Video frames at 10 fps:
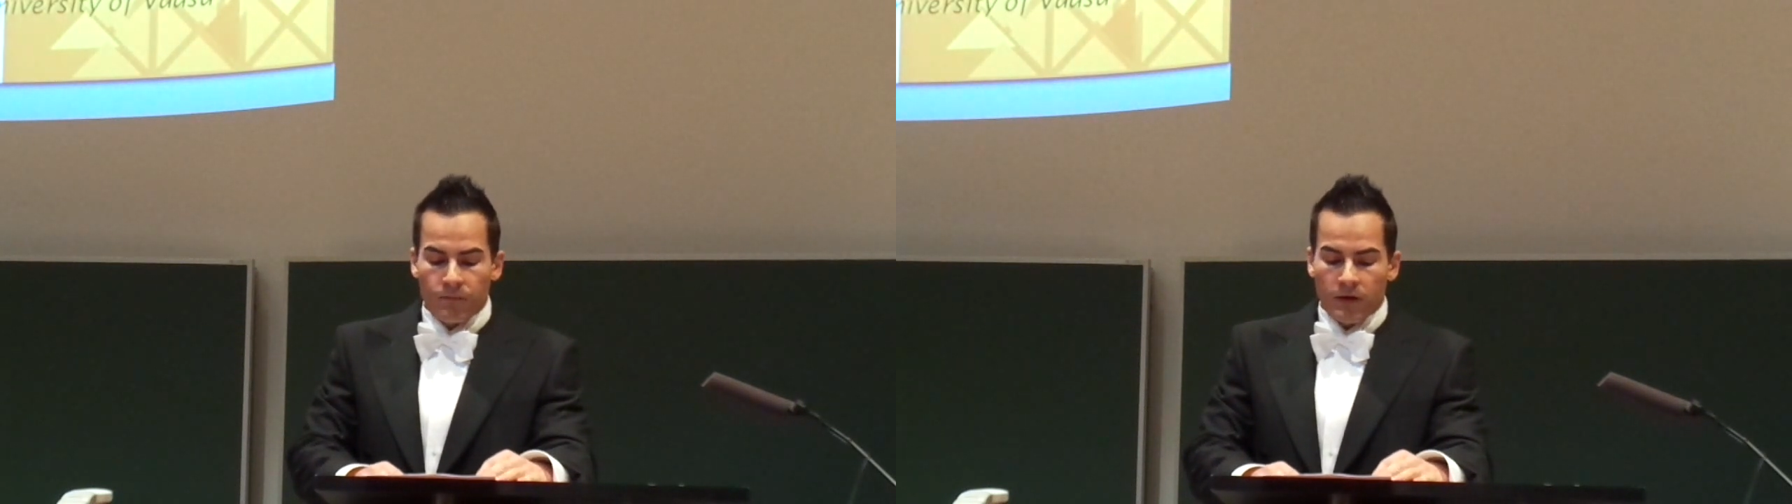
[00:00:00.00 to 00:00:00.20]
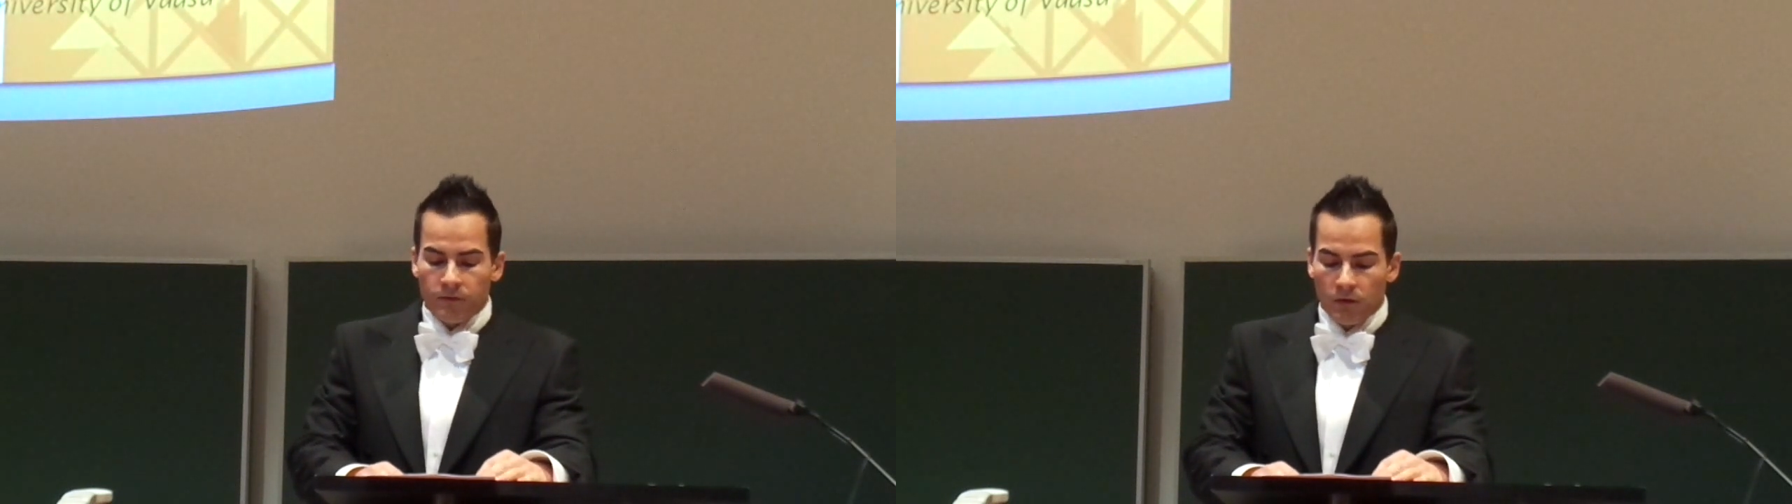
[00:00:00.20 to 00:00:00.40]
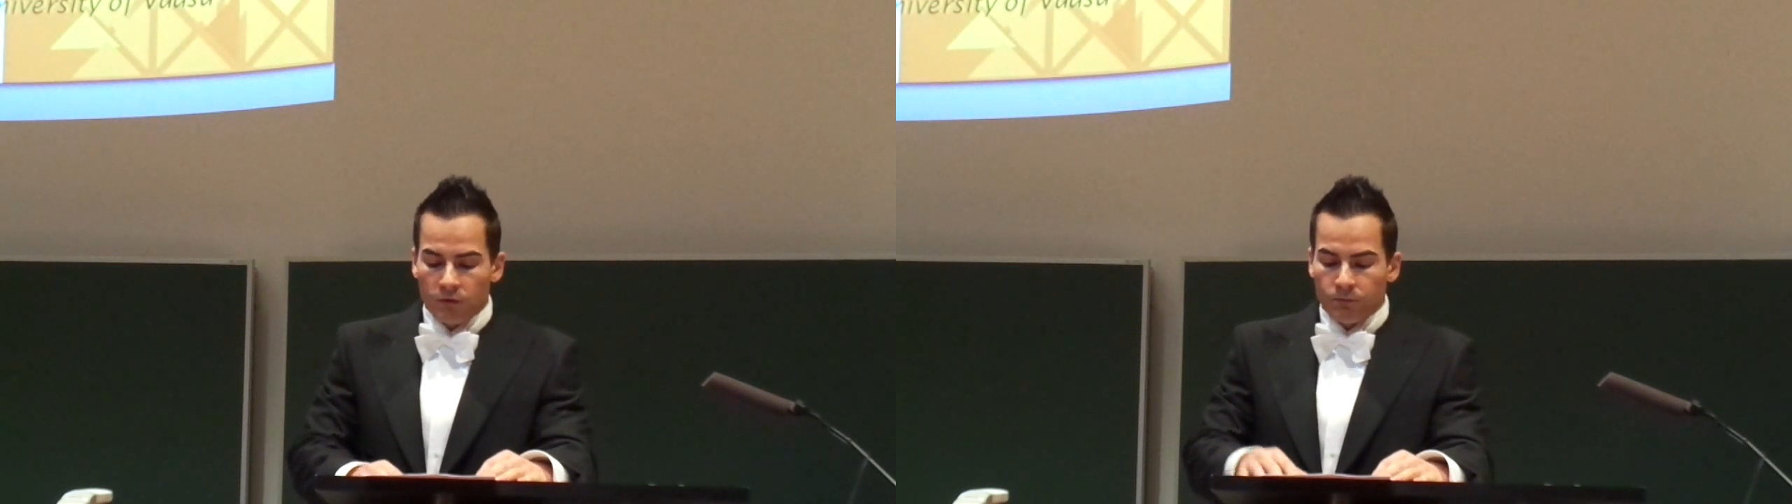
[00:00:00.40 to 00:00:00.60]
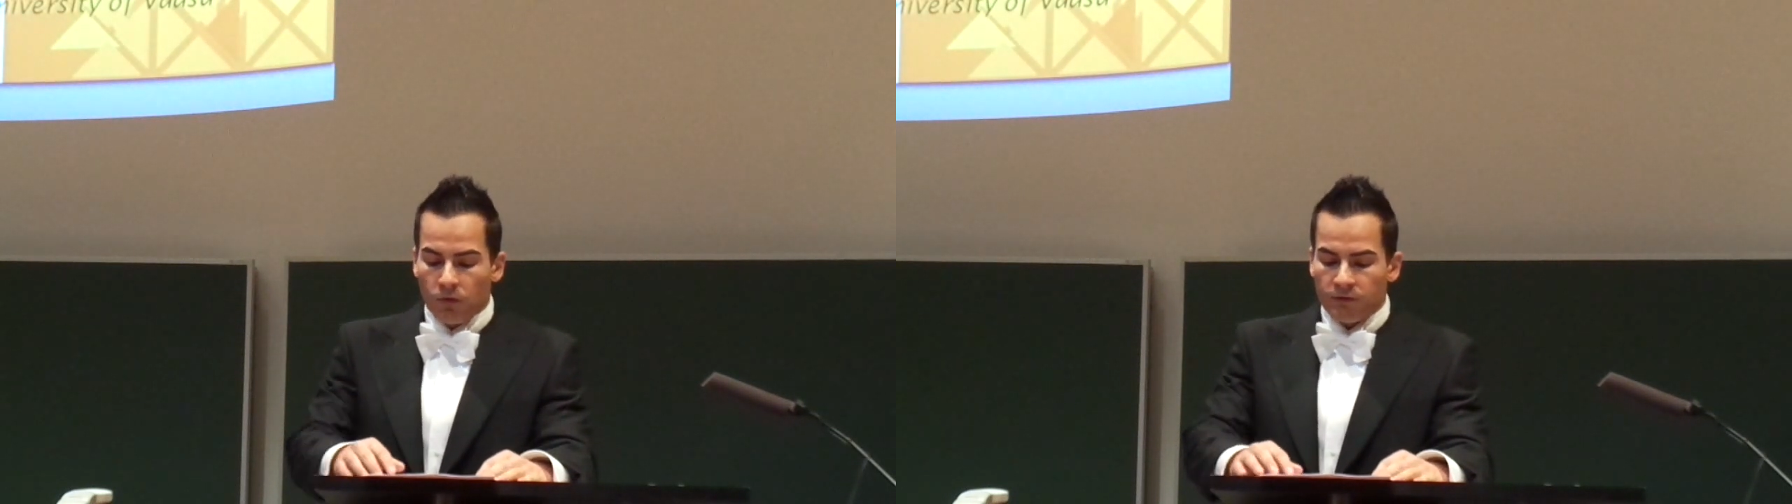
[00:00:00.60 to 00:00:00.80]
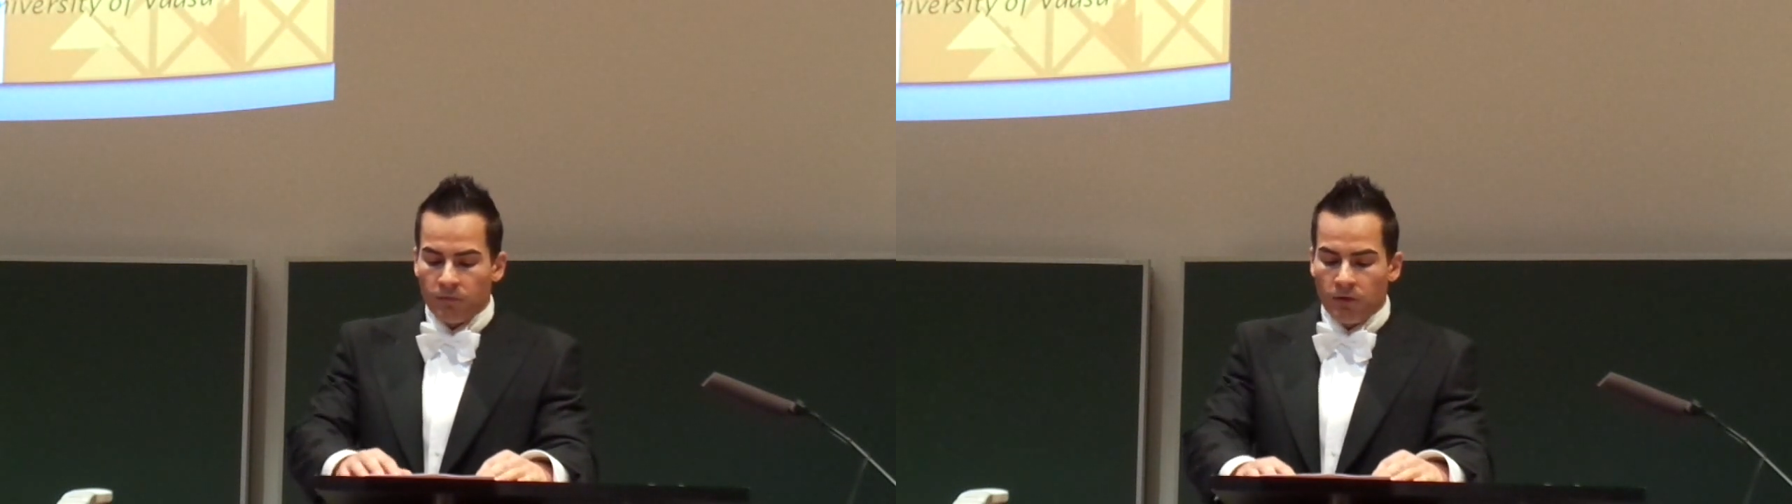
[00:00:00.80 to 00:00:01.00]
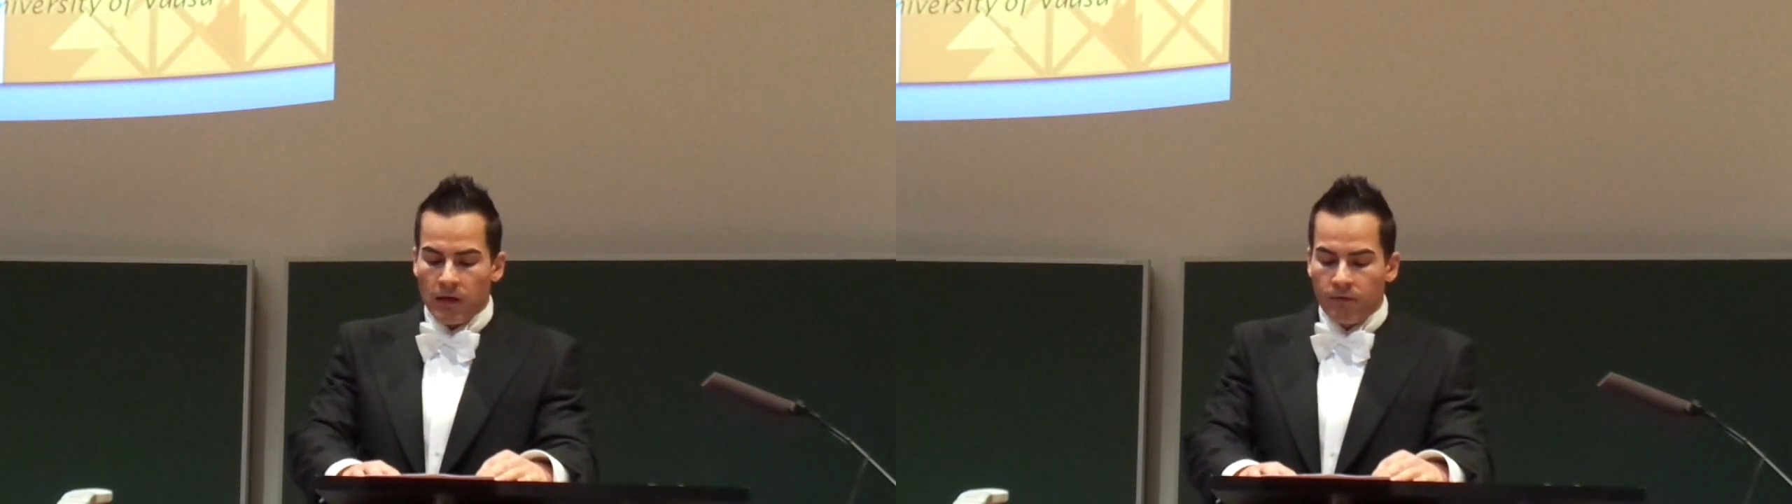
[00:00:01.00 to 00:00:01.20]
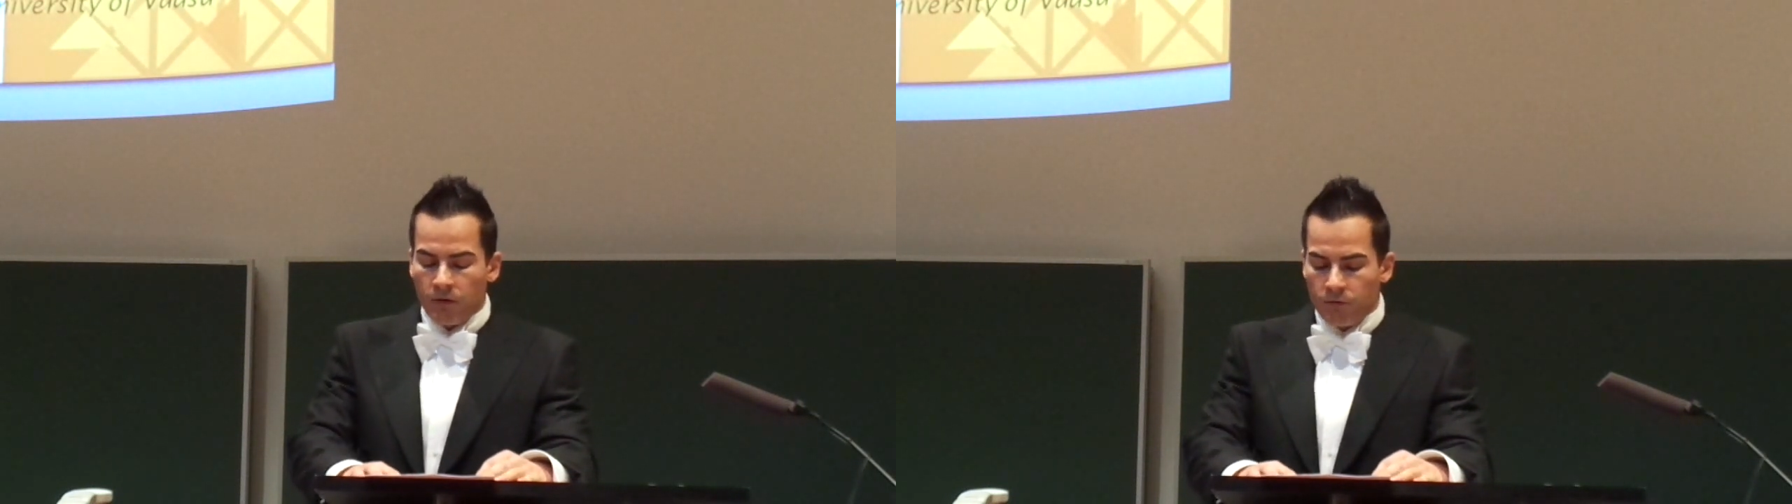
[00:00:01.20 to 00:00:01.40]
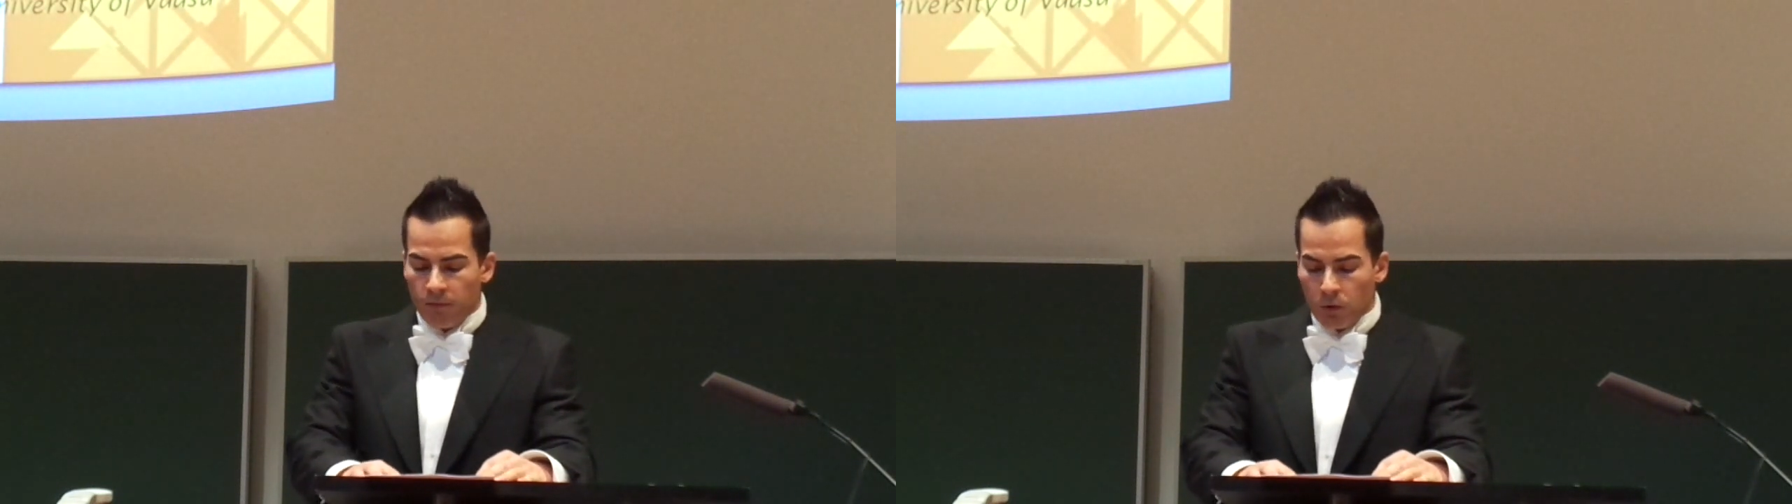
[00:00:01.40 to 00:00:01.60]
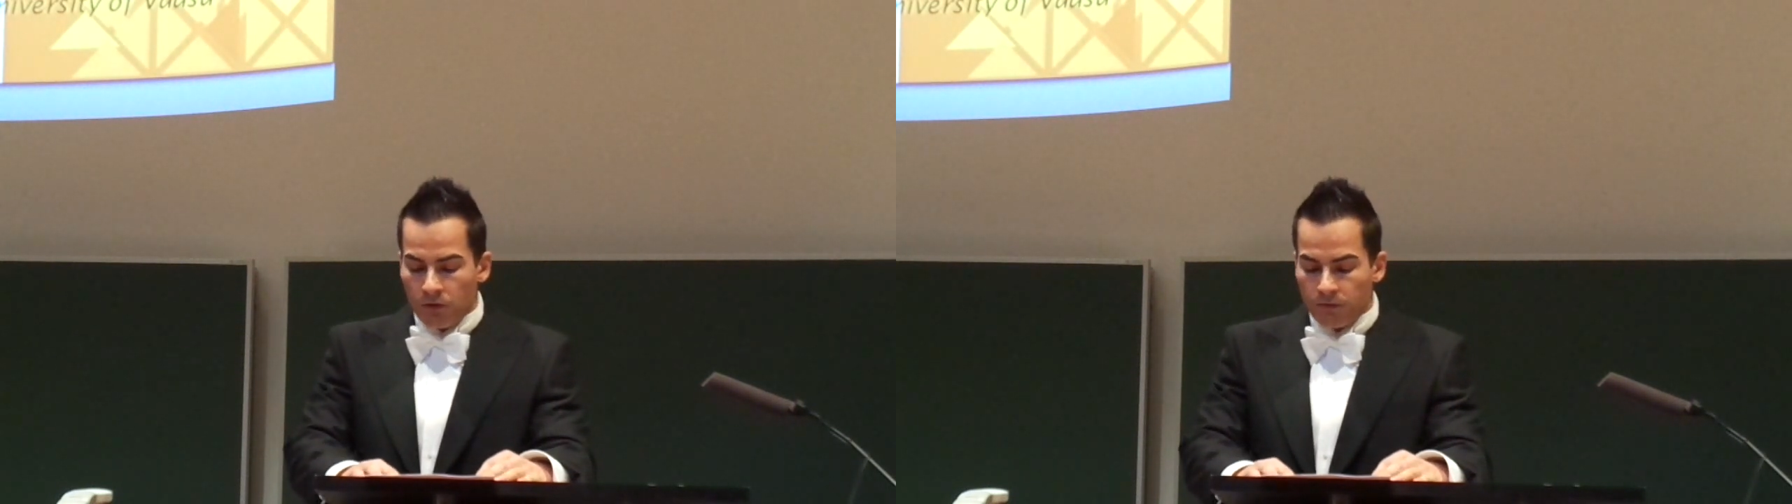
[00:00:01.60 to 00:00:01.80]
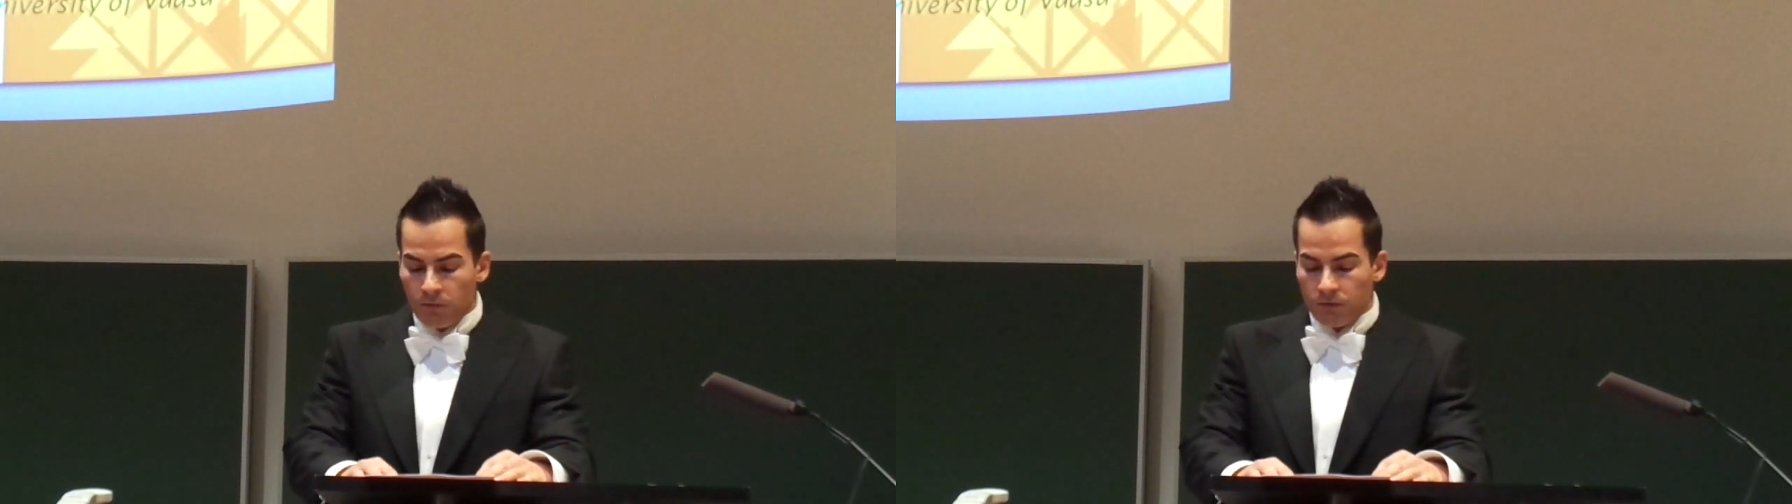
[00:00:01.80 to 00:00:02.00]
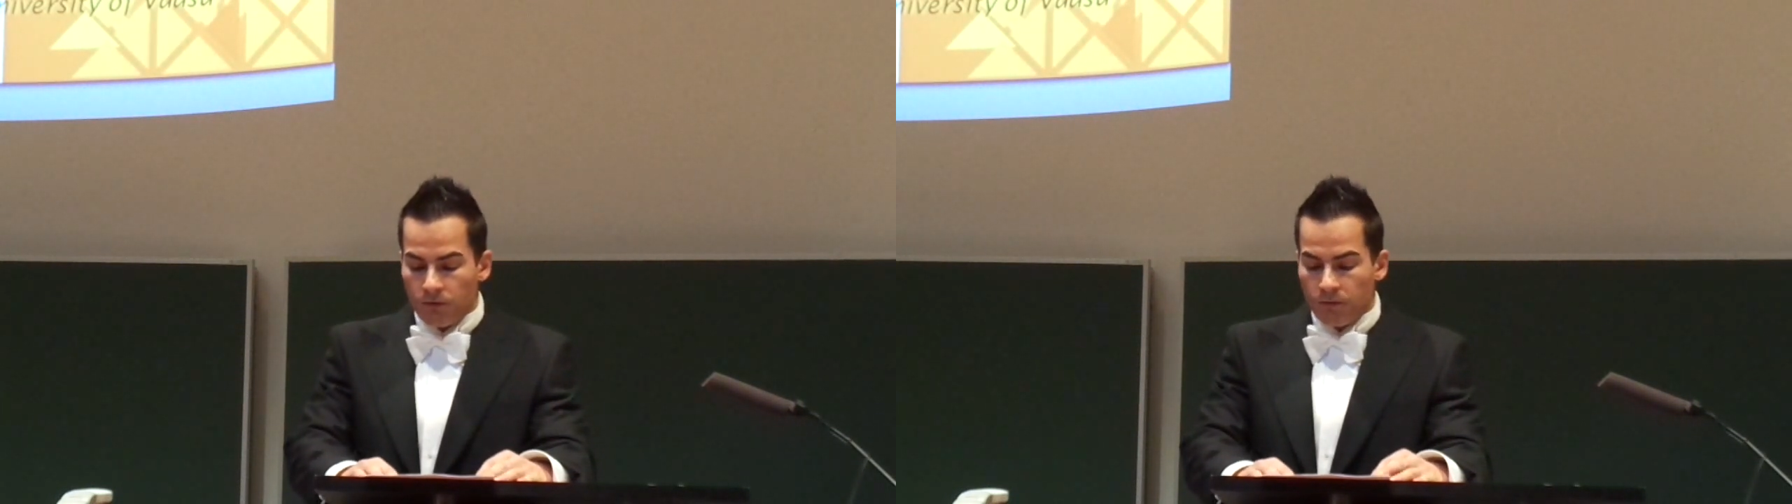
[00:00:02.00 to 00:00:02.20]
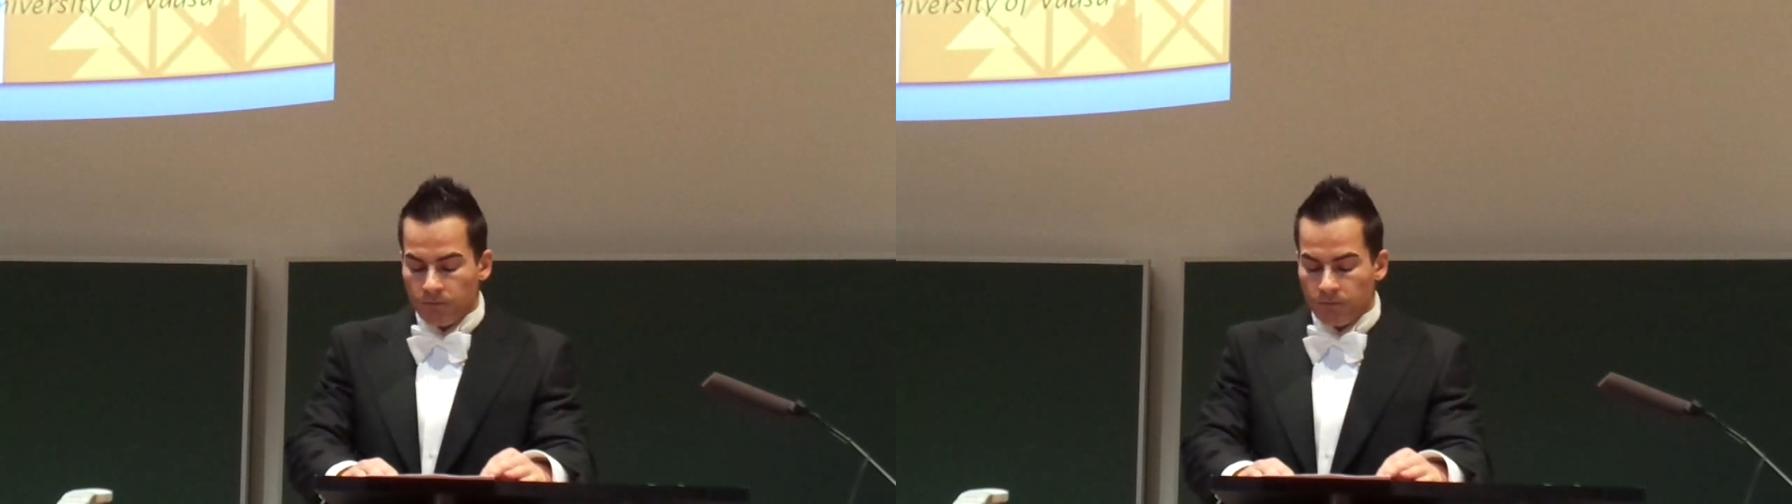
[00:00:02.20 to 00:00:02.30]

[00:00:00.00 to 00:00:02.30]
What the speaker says: and the lowest possible information asymmetry.